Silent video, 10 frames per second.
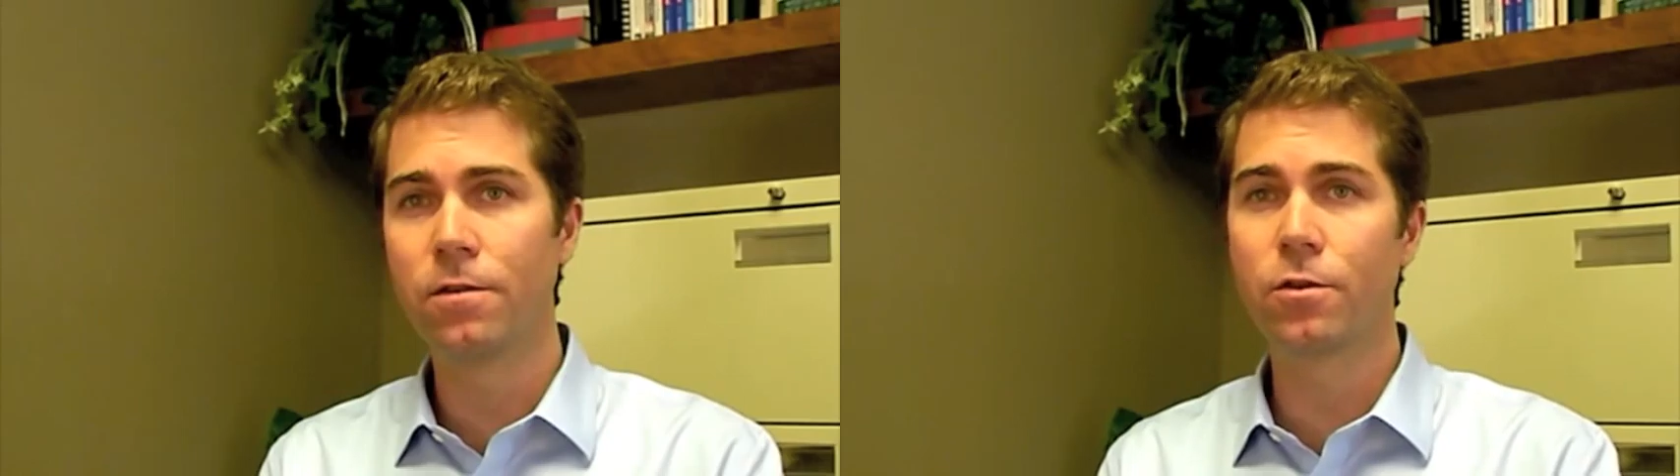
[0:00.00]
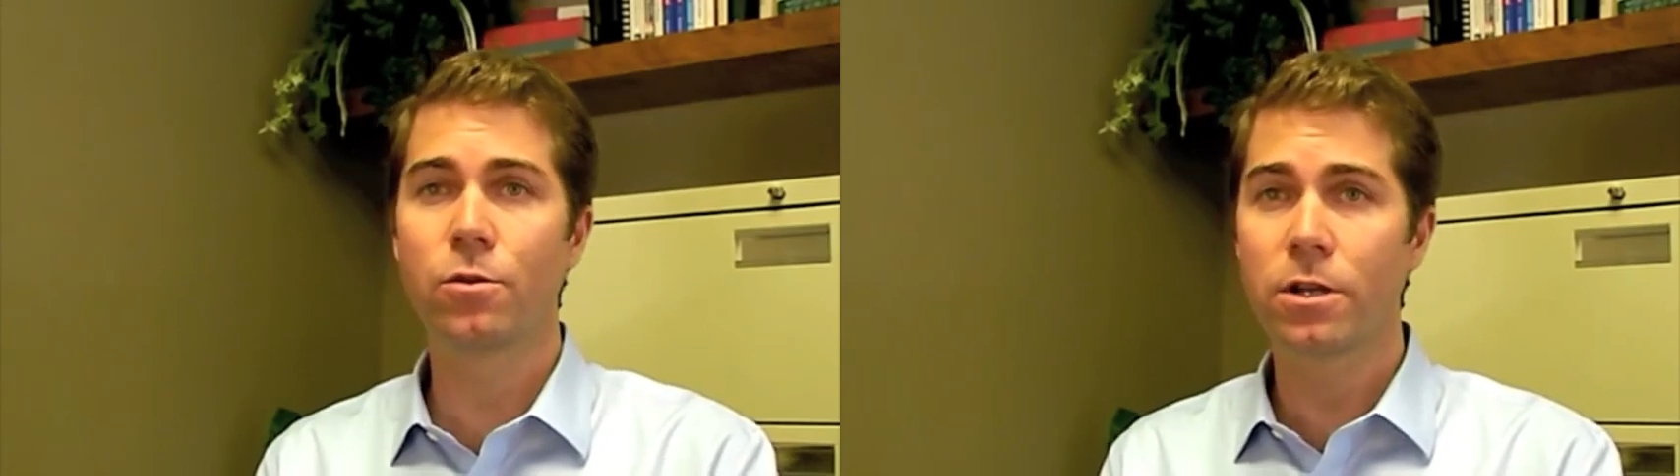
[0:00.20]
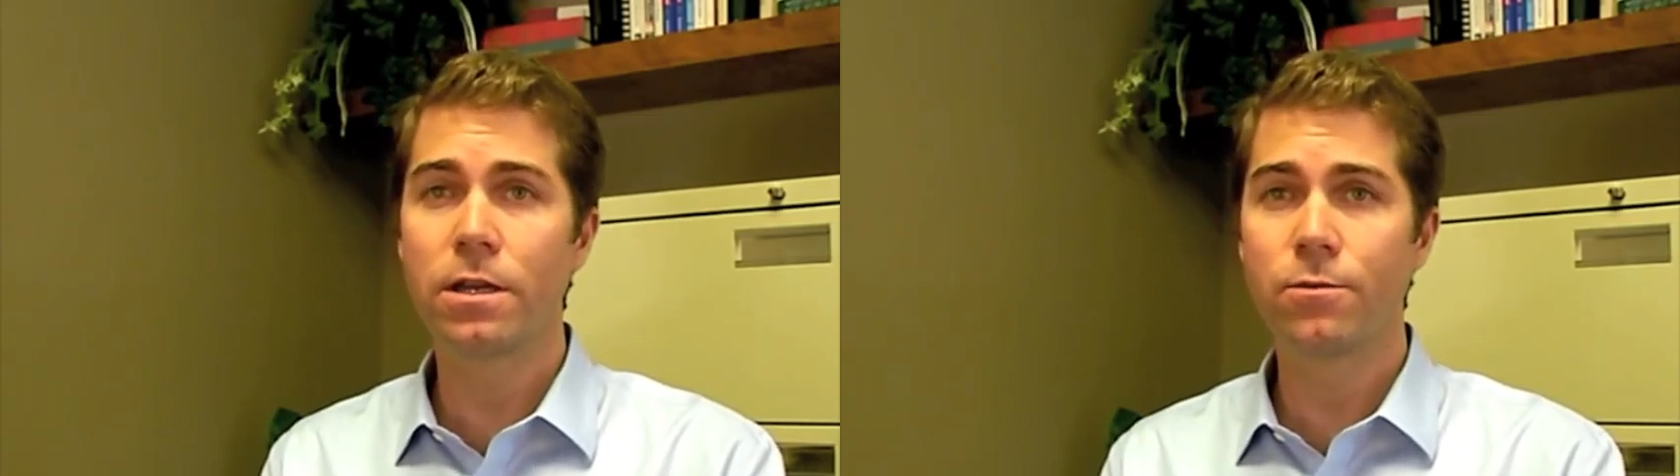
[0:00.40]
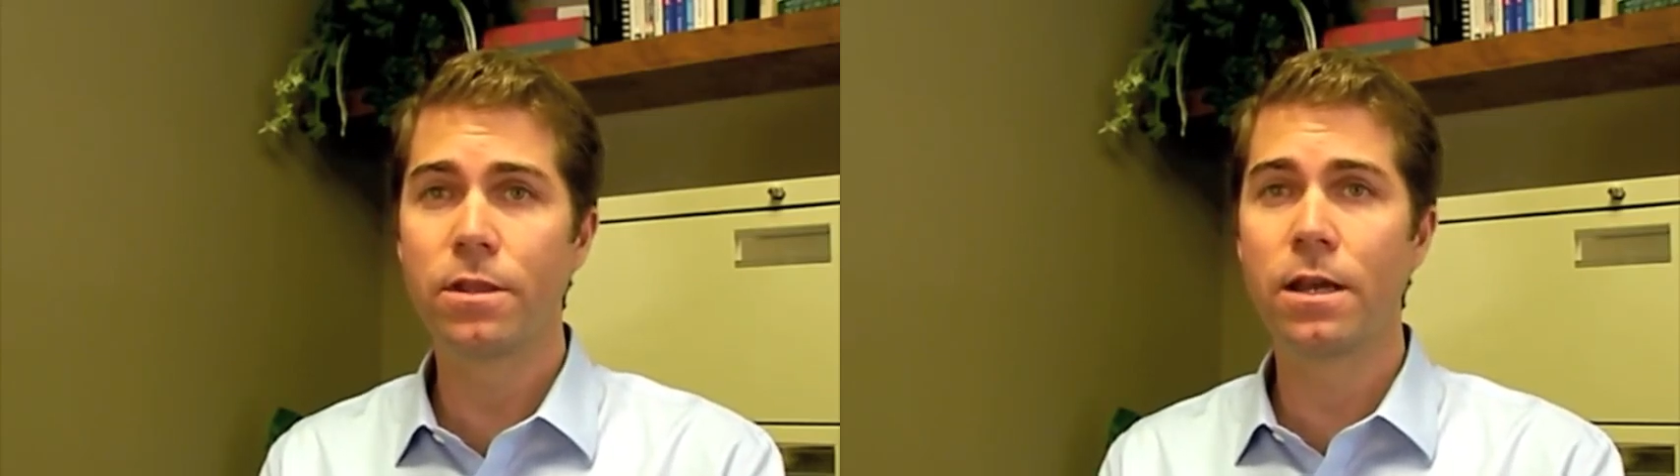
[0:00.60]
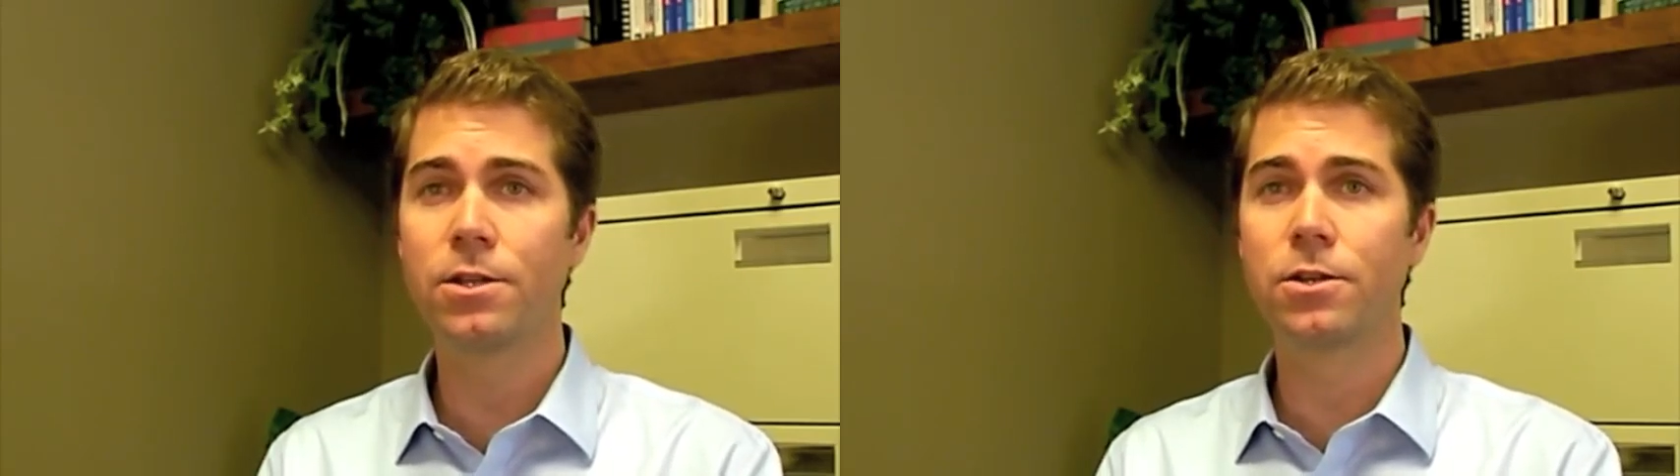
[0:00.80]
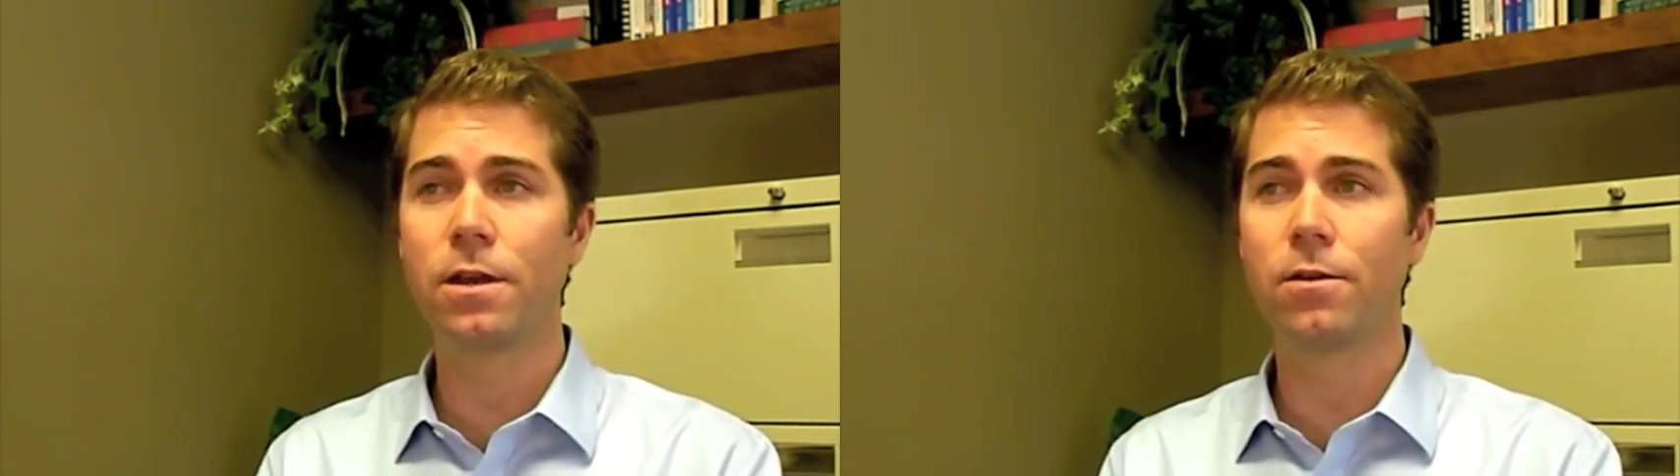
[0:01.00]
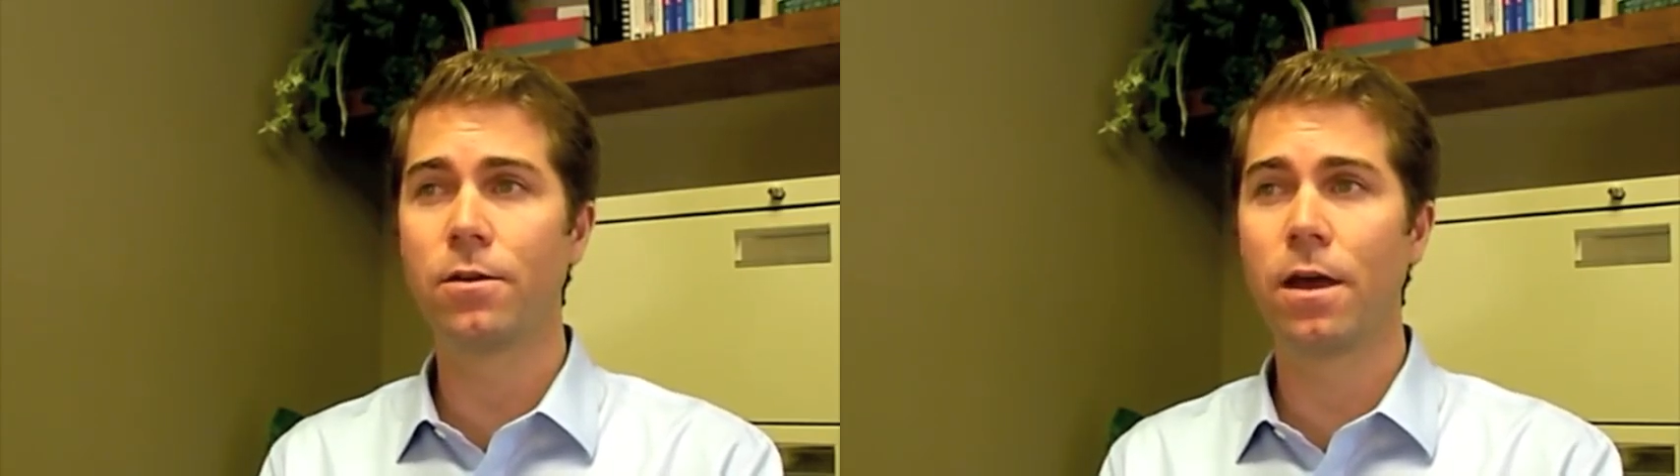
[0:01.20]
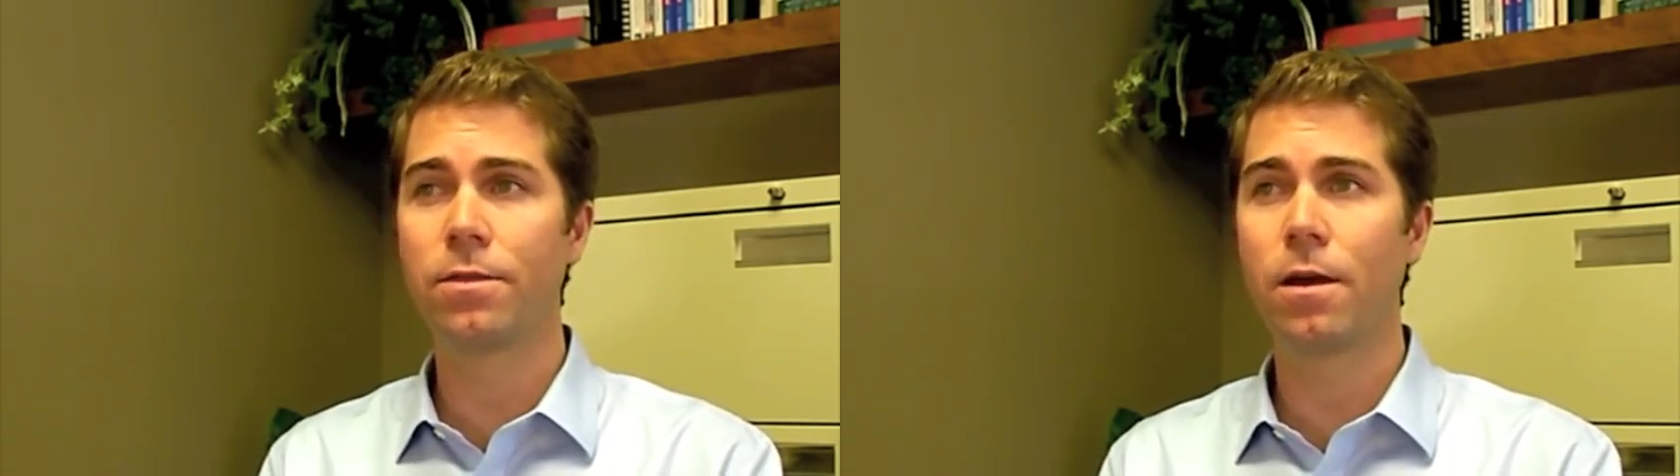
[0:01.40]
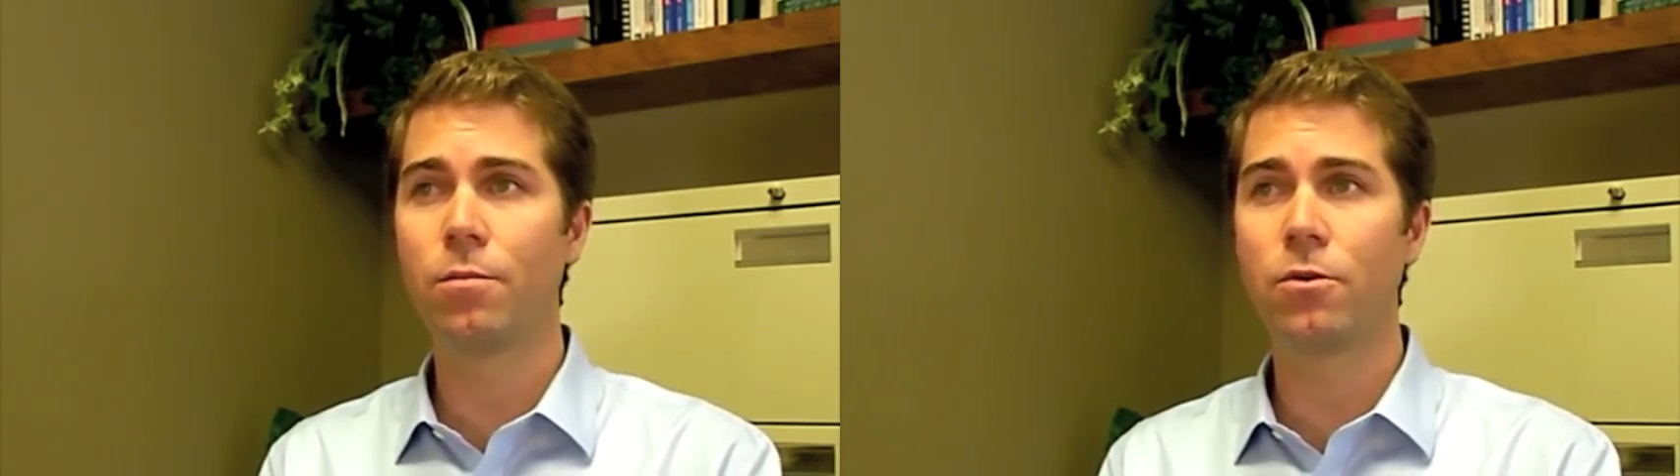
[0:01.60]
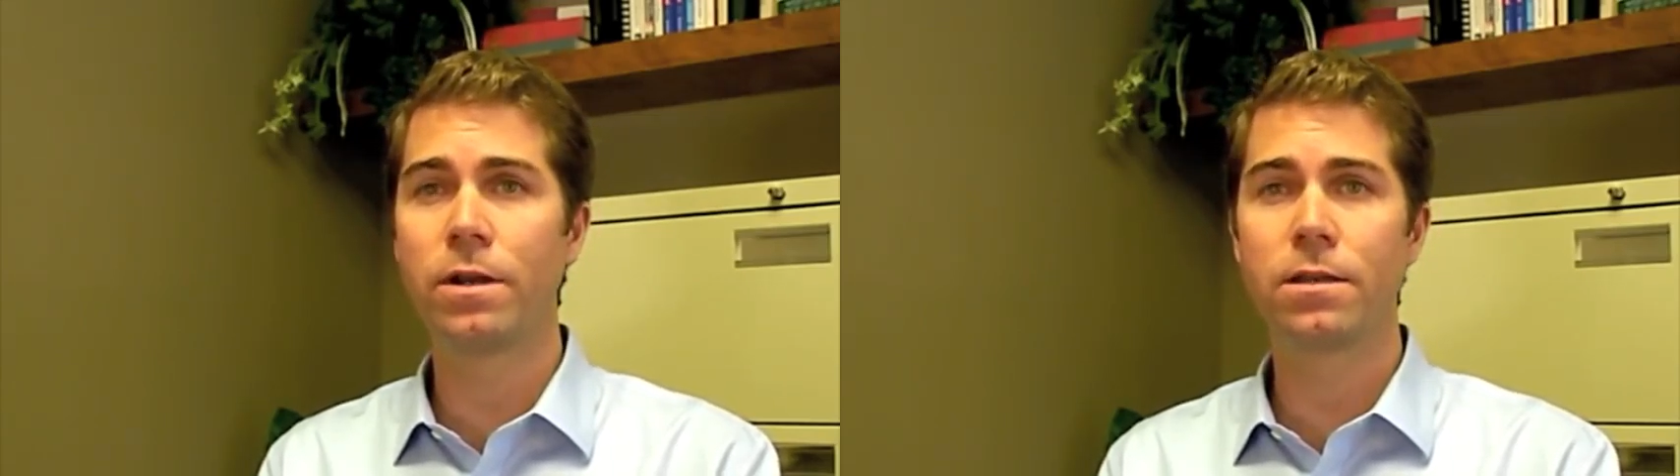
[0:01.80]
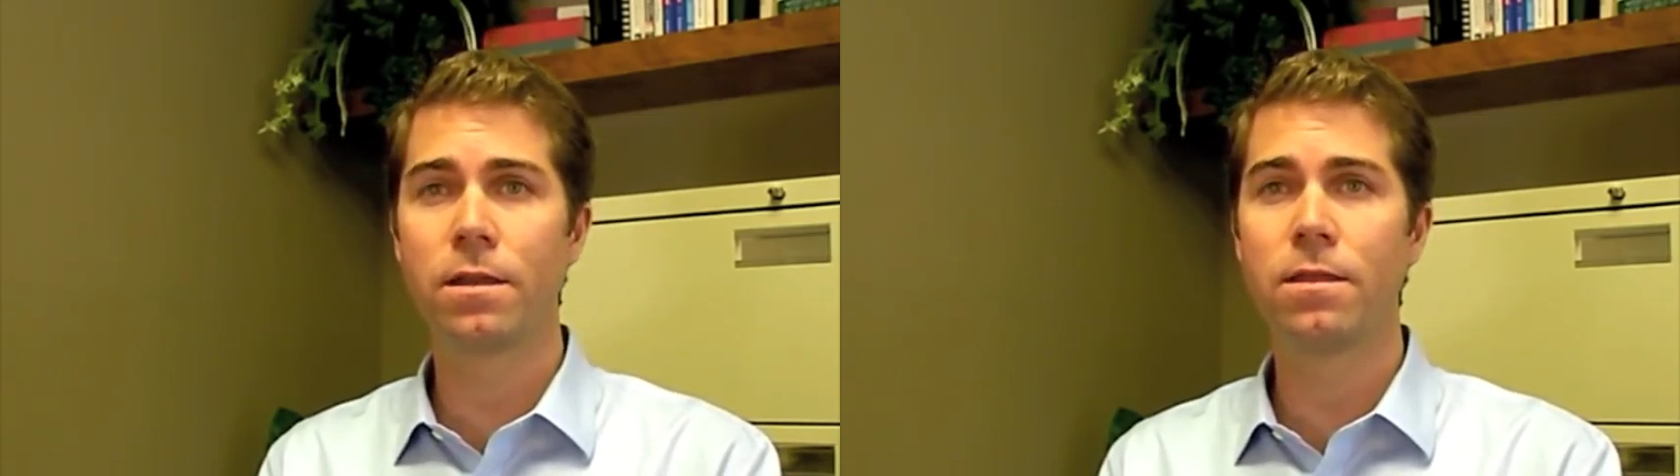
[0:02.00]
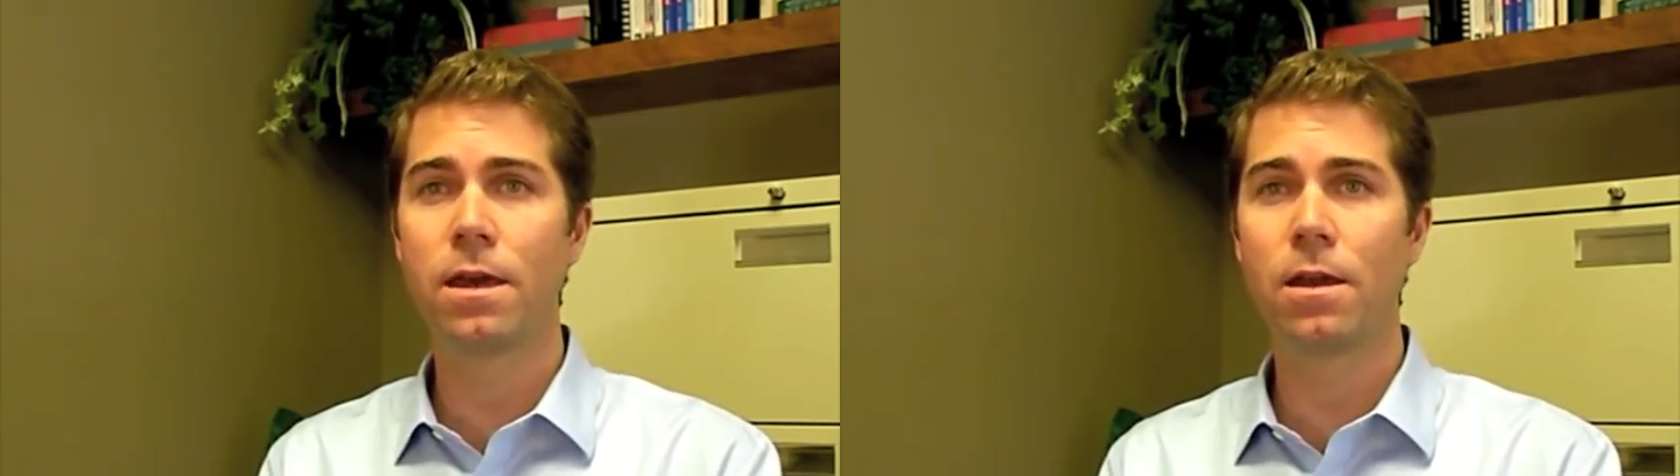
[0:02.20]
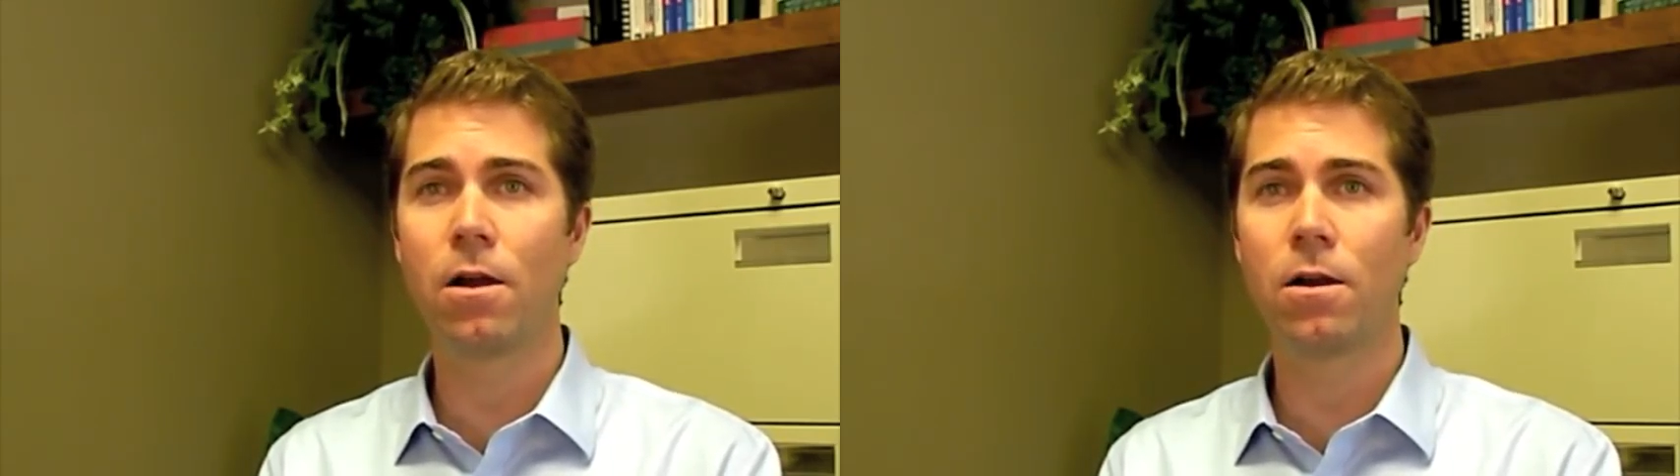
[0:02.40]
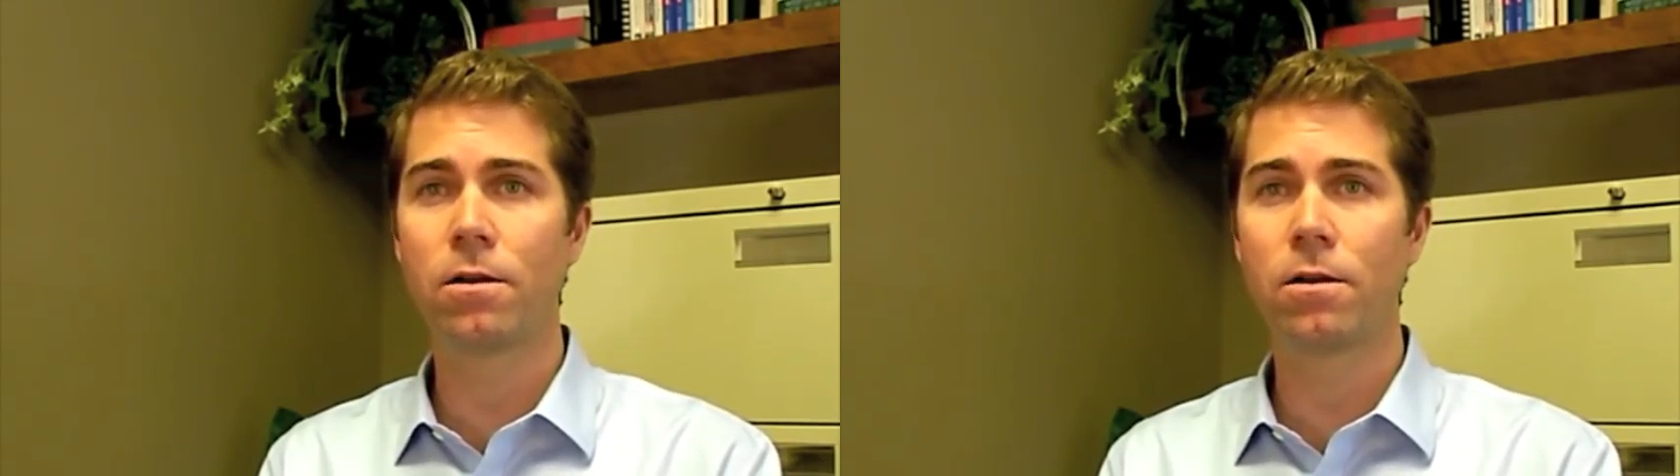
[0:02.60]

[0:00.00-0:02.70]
If you're working with an agent at that point and they